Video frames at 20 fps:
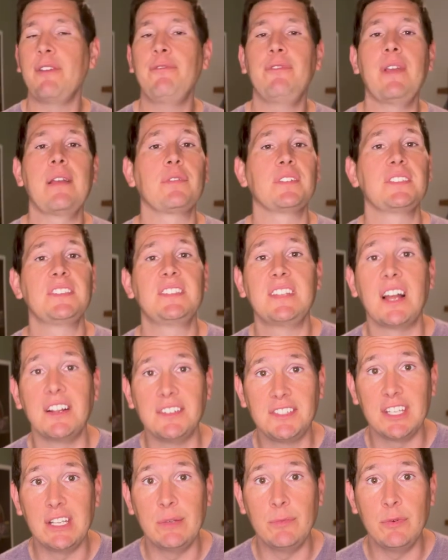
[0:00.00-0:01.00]
my favorite
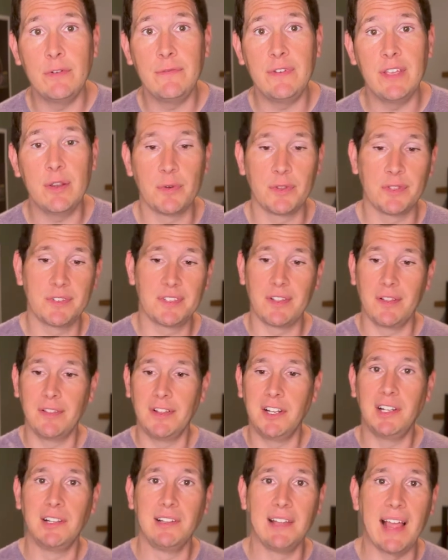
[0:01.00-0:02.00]
stunt in the movie where there's a
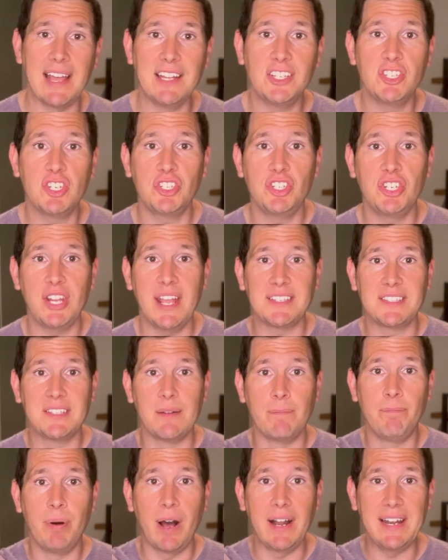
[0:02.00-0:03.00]
little ledge. She has
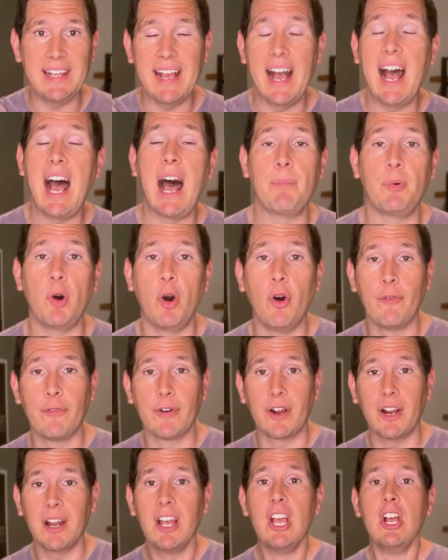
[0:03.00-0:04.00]
to bunny hop
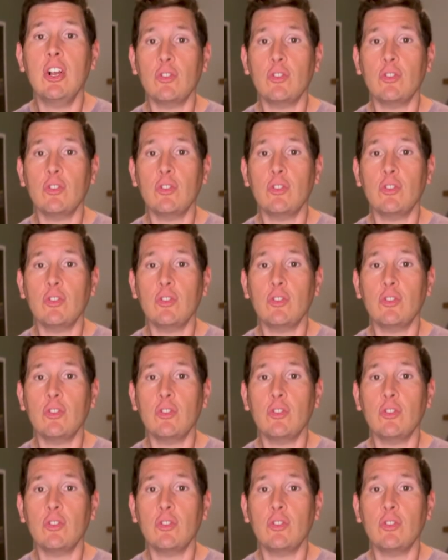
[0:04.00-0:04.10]
over,